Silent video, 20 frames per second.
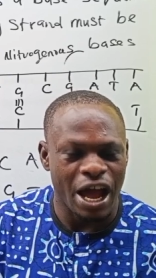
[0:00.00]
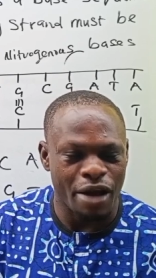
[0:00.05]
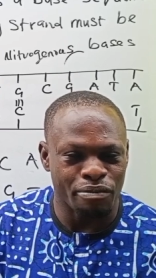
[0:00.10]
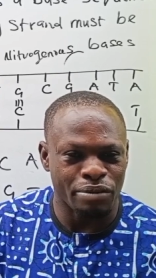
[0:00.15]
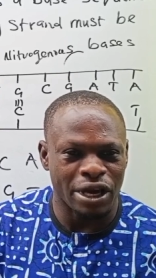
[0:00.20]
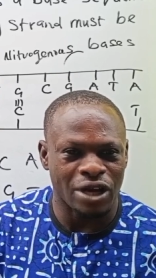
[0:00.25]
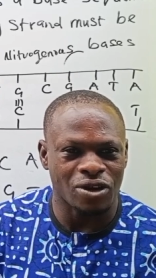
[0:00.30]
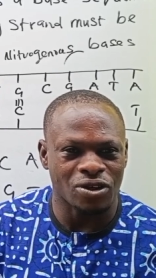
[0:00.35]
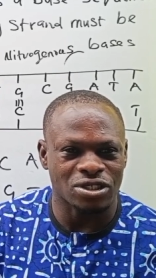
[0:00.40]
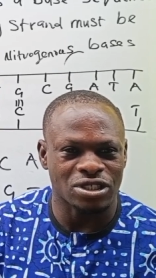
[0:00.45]
and
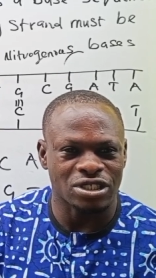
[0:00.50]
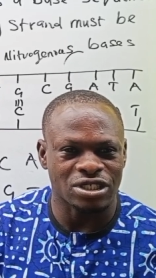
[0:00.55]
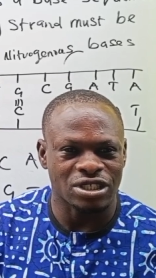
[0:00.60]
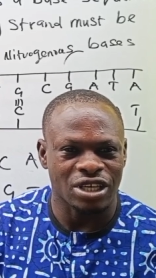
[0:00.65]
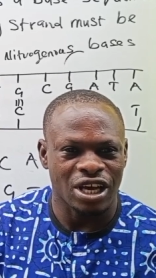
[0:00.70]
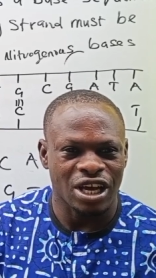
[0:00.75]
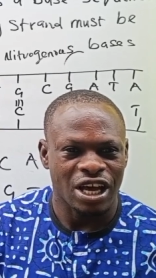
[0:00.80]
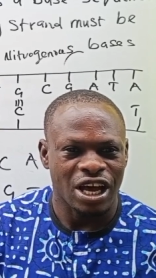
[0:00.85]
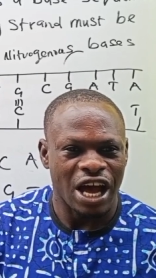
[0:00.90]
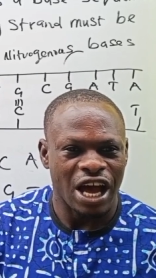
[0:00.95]
biology.
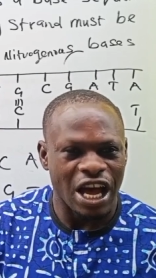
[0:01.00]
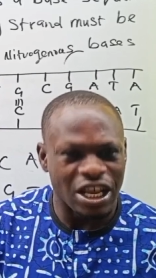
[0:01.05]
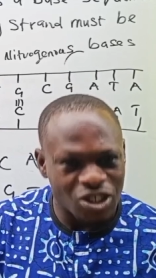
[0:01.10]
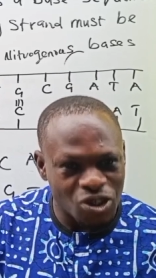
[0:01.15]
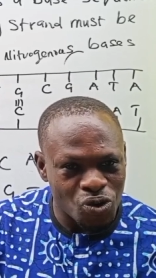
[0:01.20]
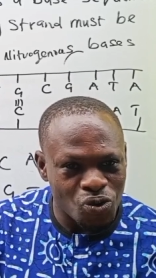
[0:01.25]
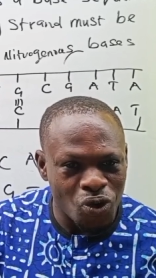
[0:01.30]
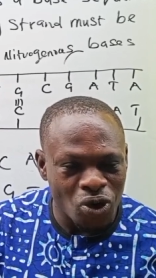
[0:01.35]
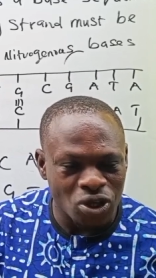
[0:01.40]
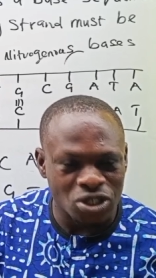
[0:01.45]
As
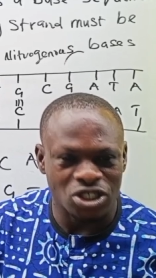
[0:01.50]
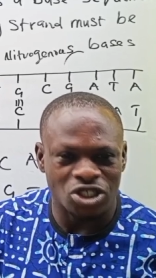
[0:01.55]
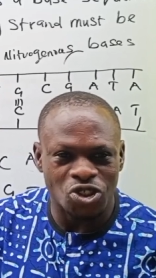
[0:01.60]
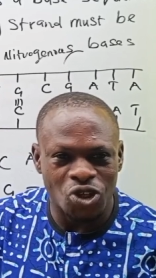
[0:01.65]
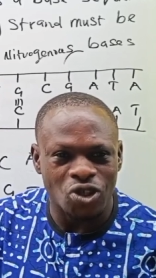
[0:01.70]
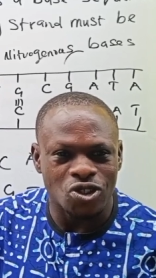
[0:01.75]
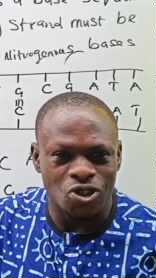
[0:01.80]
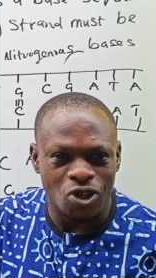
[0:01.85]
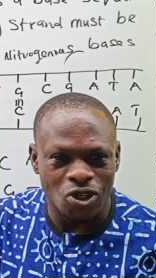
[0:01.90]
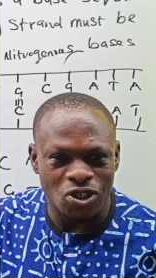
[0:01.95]
you watch,
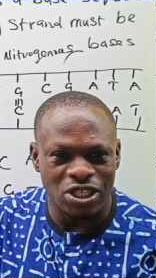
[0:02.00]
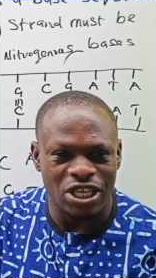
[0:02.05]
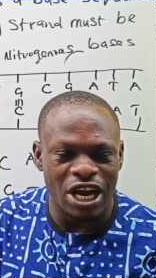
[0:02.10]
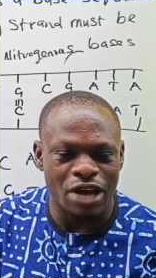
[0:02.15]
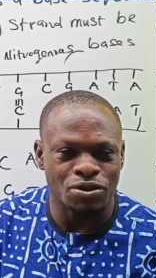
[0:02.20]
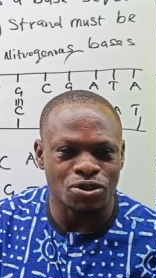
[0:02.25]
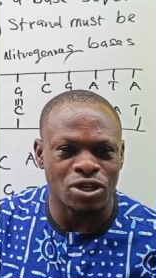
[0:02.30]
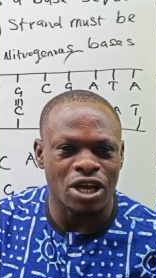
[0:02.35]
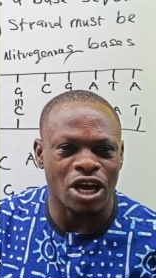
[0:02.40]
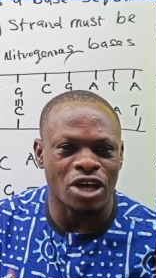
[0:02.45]
just
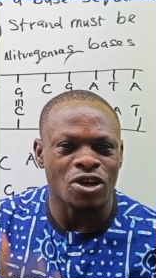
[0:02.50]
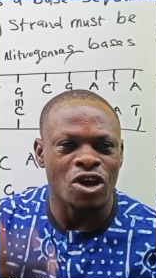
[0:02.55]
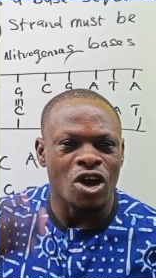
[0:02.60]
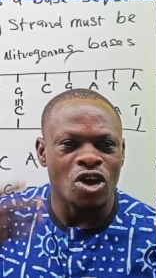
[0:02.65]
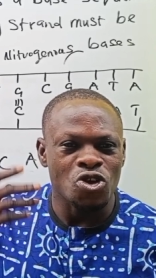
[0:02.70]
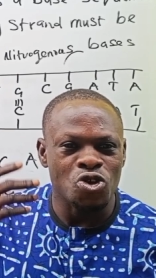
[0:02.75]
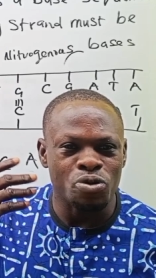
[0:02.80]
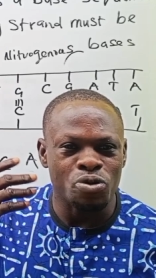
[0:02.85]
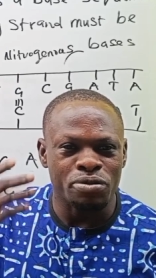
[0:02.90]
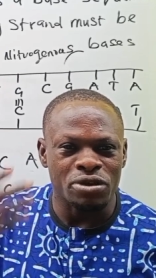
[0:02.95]
subscribe so that
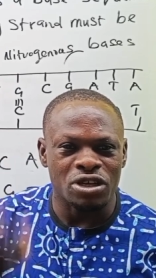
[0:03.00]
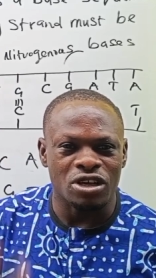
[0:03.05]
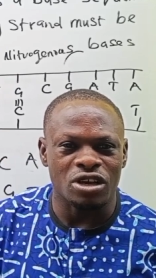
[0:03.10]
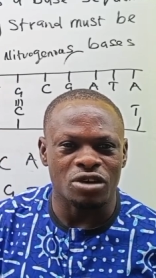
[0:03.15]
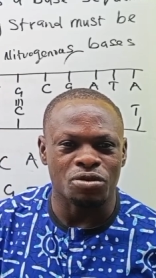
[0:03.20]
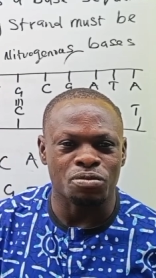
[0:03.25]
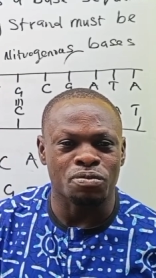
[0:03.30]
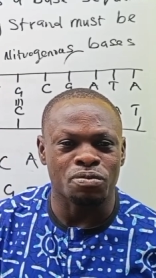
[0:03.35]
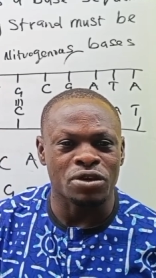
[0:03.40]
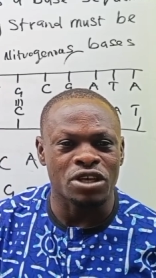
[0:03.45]
you'll be
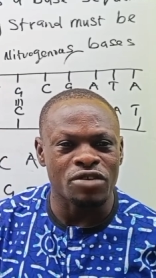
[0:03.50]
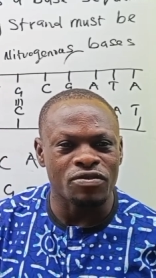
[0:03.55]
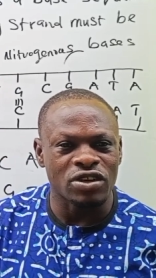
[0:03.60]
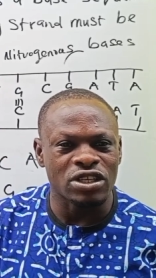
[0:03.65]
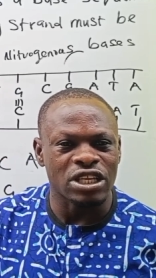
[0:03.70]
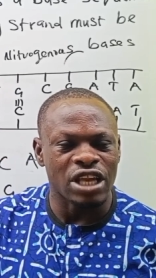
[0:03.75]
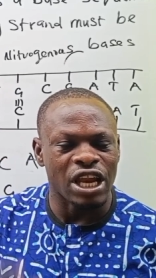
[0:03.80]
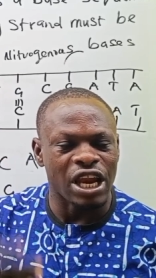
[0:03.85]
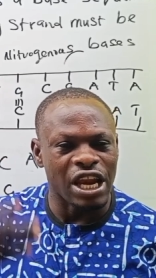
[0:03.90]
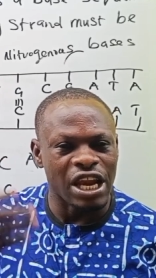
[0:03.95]

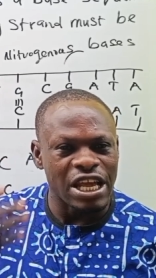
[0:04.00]
given